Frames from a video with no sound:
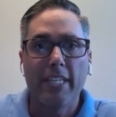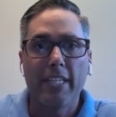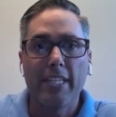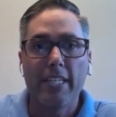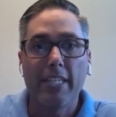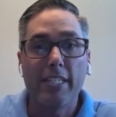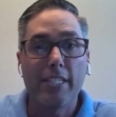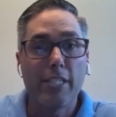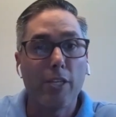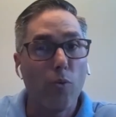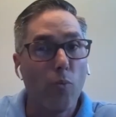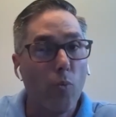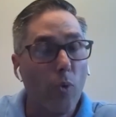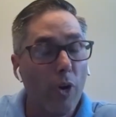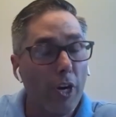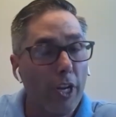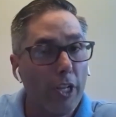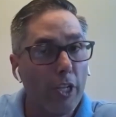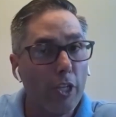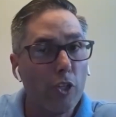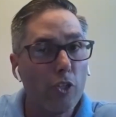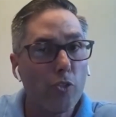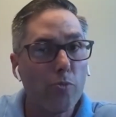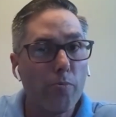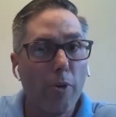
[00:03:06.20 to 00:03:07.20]
is it one
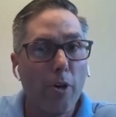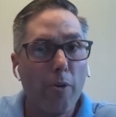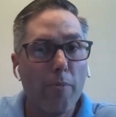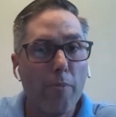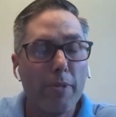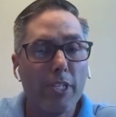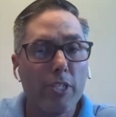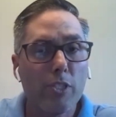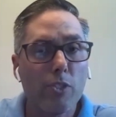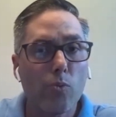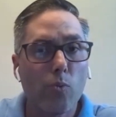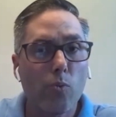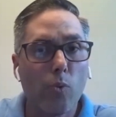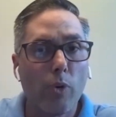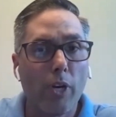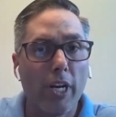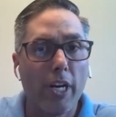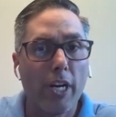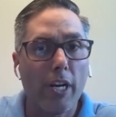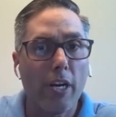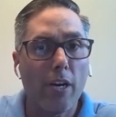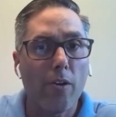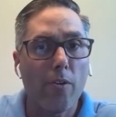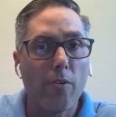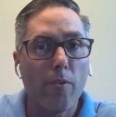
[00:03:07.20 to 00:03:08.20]
of those moments
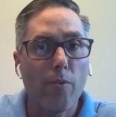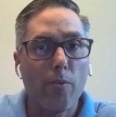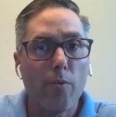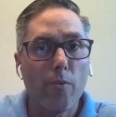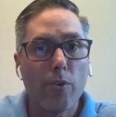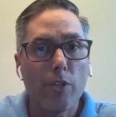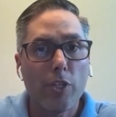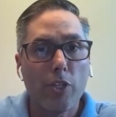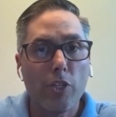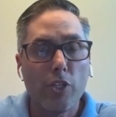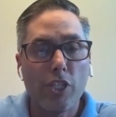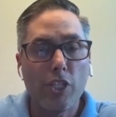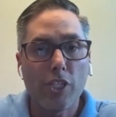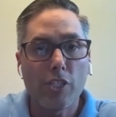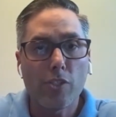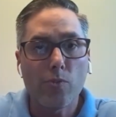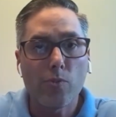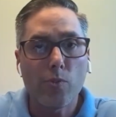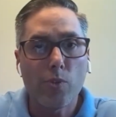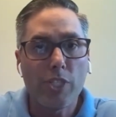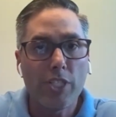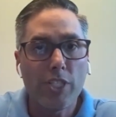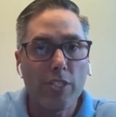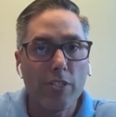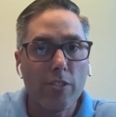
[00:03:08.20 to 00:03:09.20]
where you
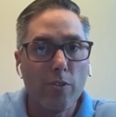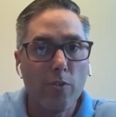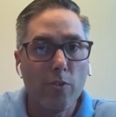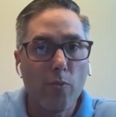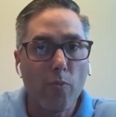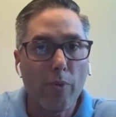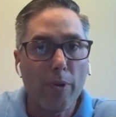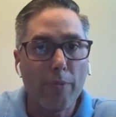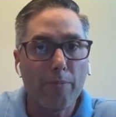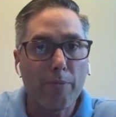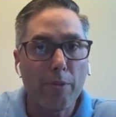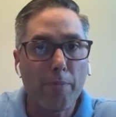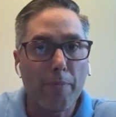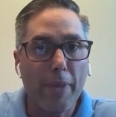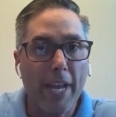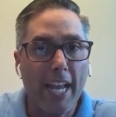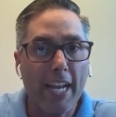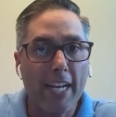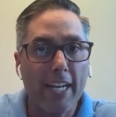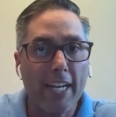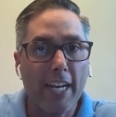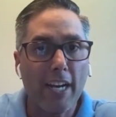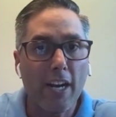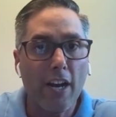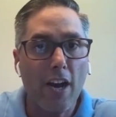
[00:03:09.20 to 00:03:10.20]
just rip the
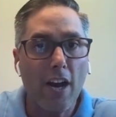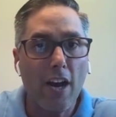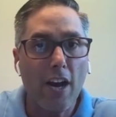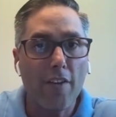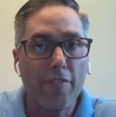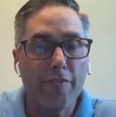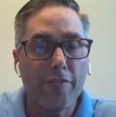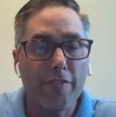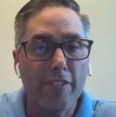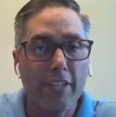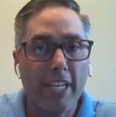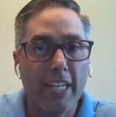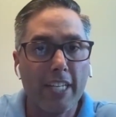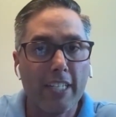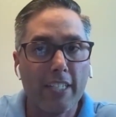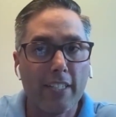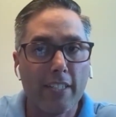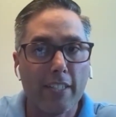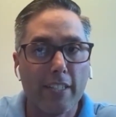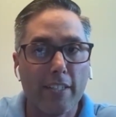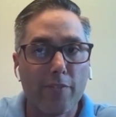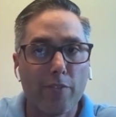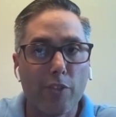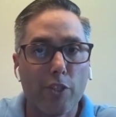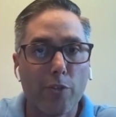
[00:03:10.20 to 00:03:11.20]
band-aid off and
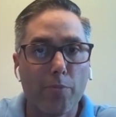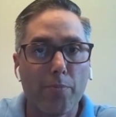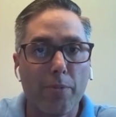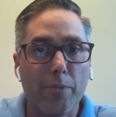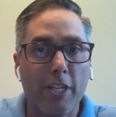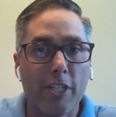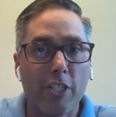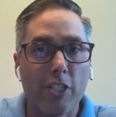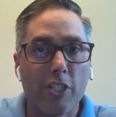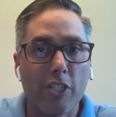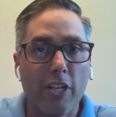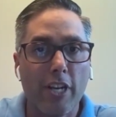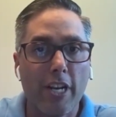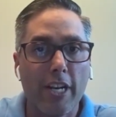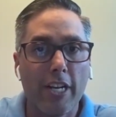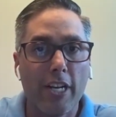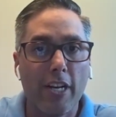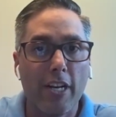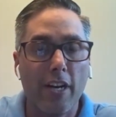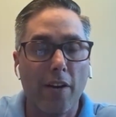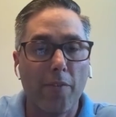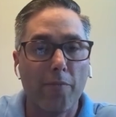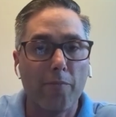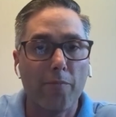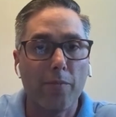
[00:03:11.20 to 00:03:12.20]
deliver the punchline
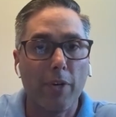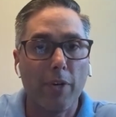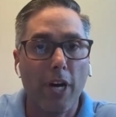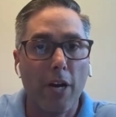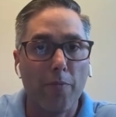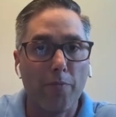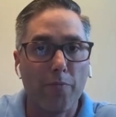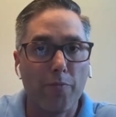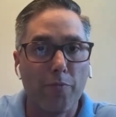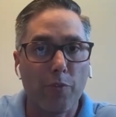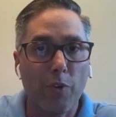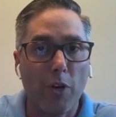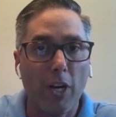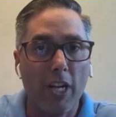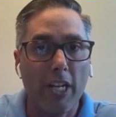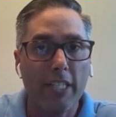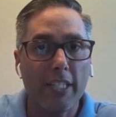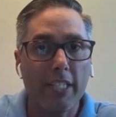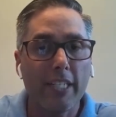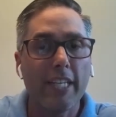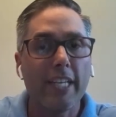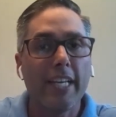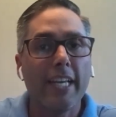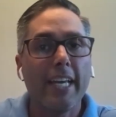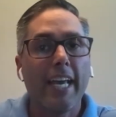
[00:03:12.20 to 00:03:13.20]
up up
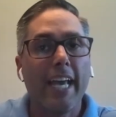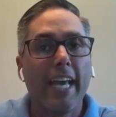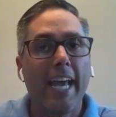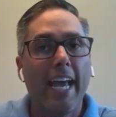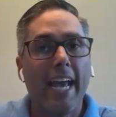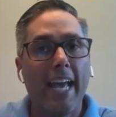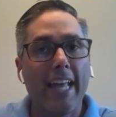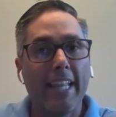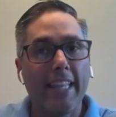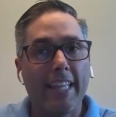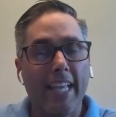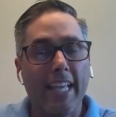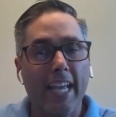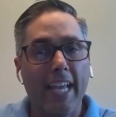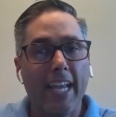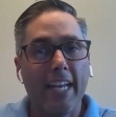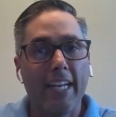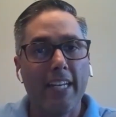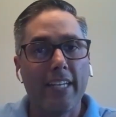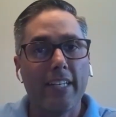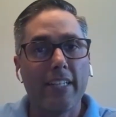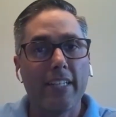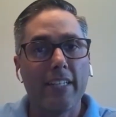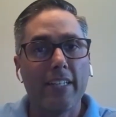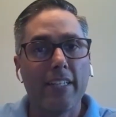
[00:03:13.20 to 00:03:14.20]
front and
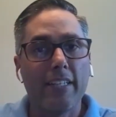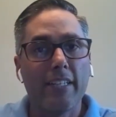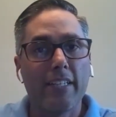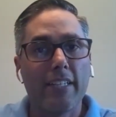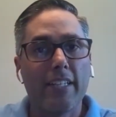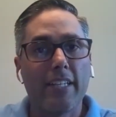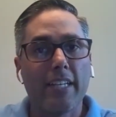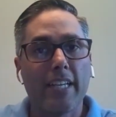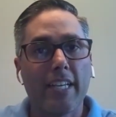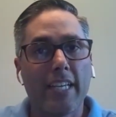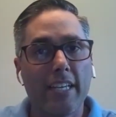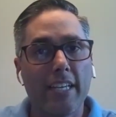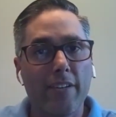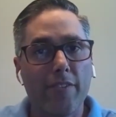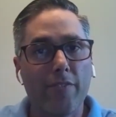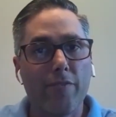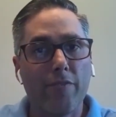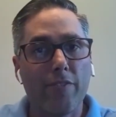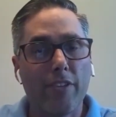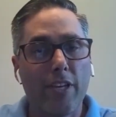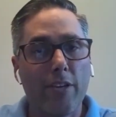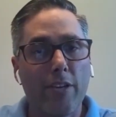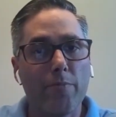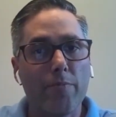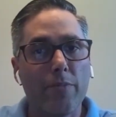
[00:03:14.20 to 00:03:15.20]
then
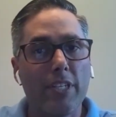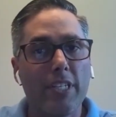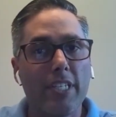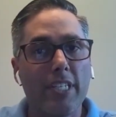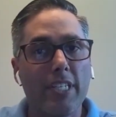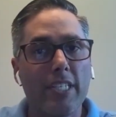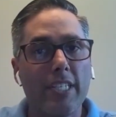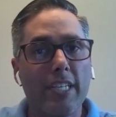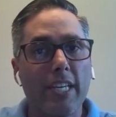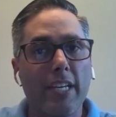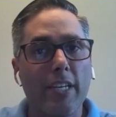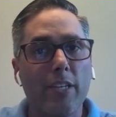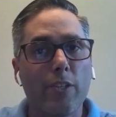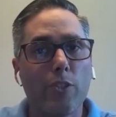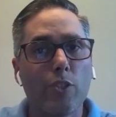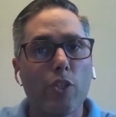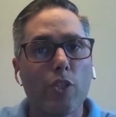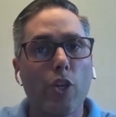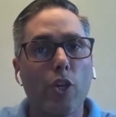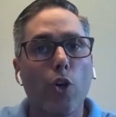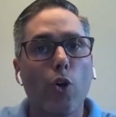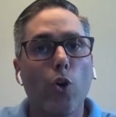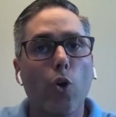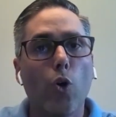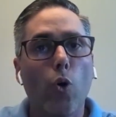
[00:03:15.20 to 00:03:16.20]
give them the details
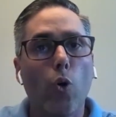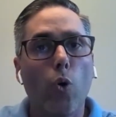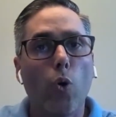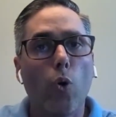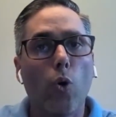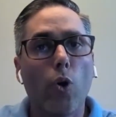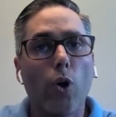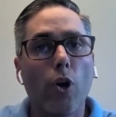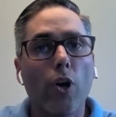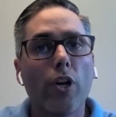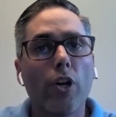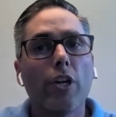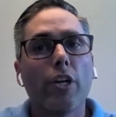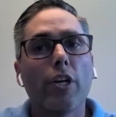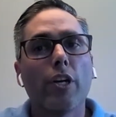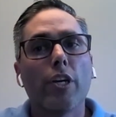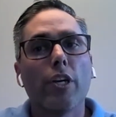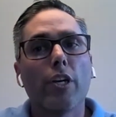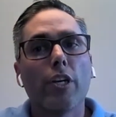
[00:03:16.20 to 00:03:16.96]
or